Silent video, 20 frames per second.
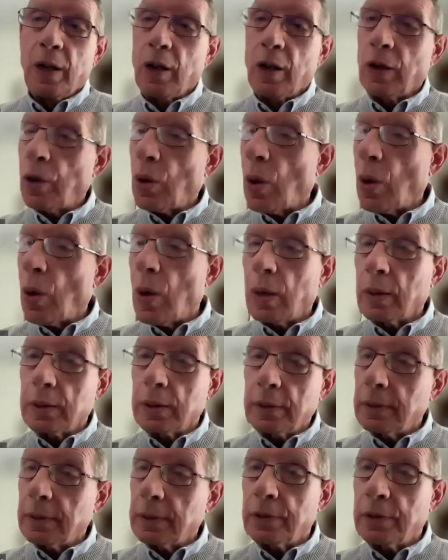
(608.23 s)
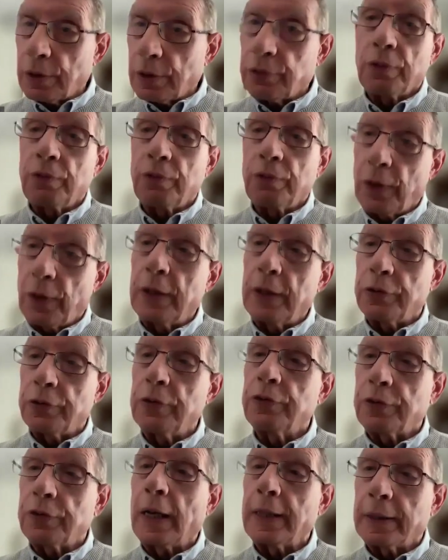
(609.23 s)
long
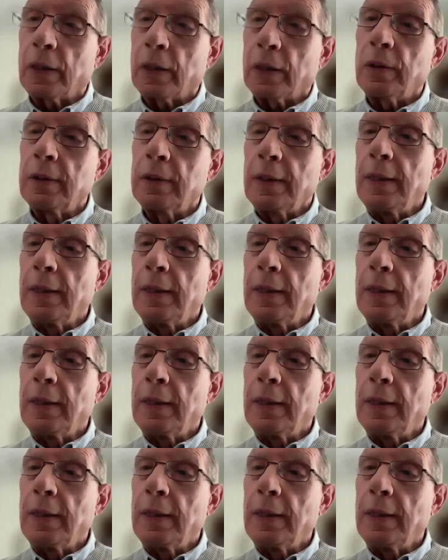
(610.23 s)
disinflation cycle.